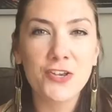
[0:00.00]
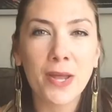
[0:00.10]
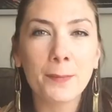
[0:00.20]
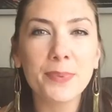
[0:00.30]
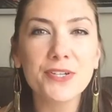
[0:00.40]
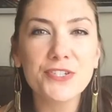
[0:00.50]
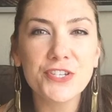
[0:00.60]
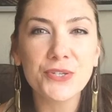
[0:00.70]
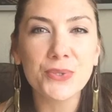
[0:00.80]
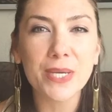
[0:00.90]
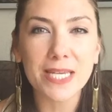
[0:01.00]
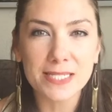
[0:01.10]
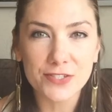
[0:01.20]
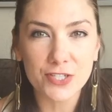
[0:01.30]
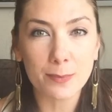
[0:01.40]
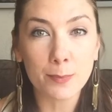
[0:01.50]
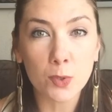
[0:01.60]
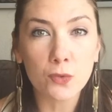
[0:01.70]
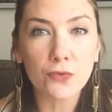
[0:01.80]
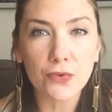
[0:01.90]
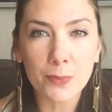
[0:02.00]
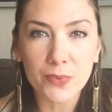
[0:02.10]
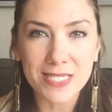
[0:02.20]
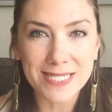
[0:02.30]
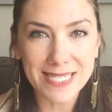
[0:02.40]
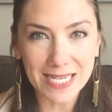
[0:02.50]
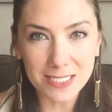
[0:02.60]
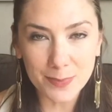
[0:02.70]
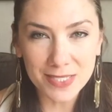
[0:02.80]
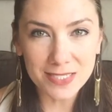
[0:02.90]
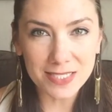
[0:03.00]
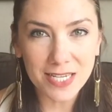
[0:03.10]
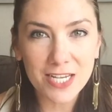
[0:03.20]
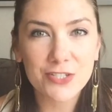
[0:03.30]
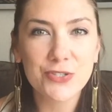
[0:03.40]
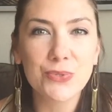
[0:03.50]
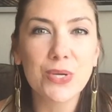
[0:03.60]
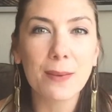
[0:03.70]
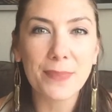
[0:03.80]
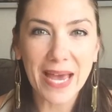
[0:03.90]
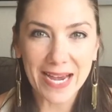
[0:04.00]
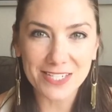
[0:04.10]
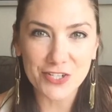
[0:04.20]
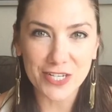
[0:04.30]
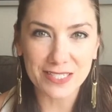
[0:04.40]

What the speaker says: Number 2 is to move from resentment to compassion.